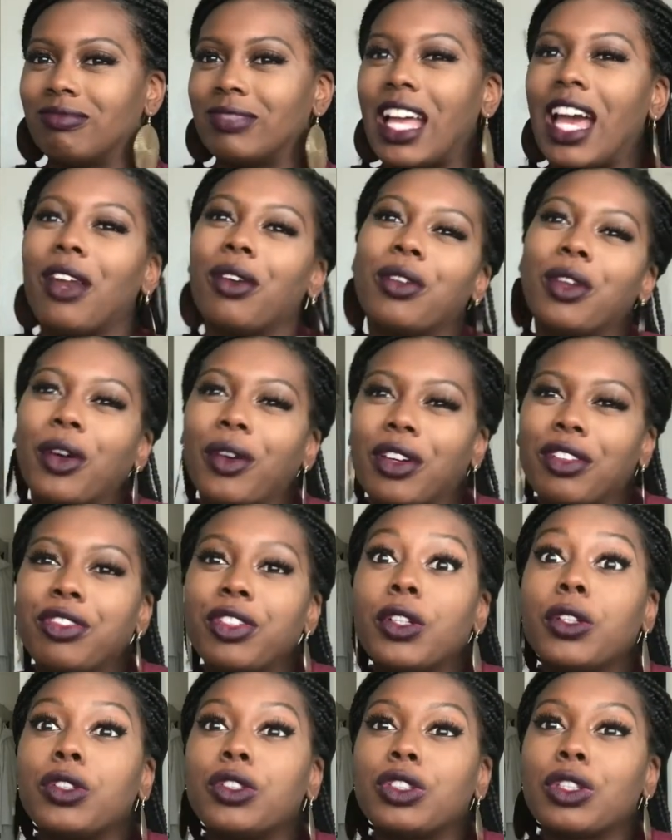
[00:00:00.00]
I don't know, it
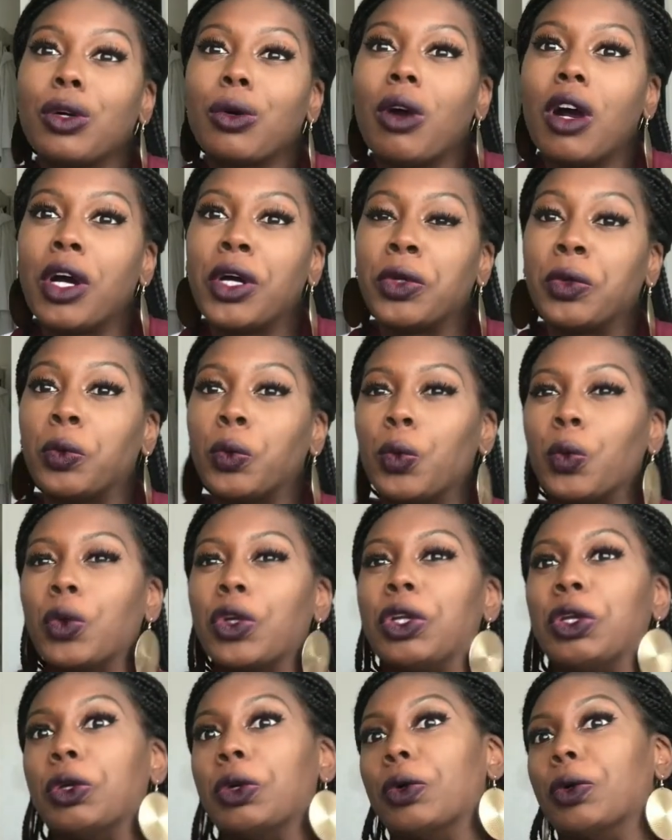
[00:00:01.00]
feels so
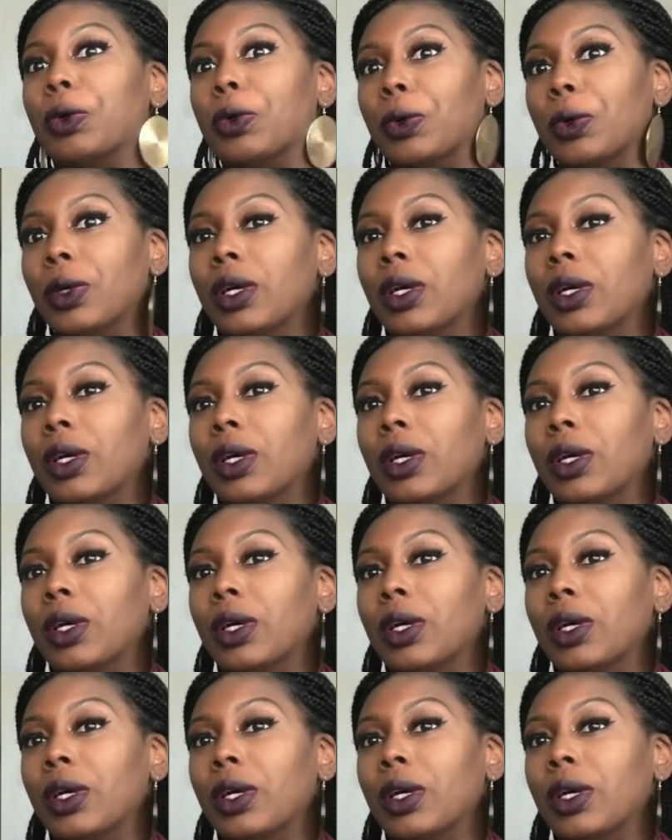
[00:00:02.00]
unreal.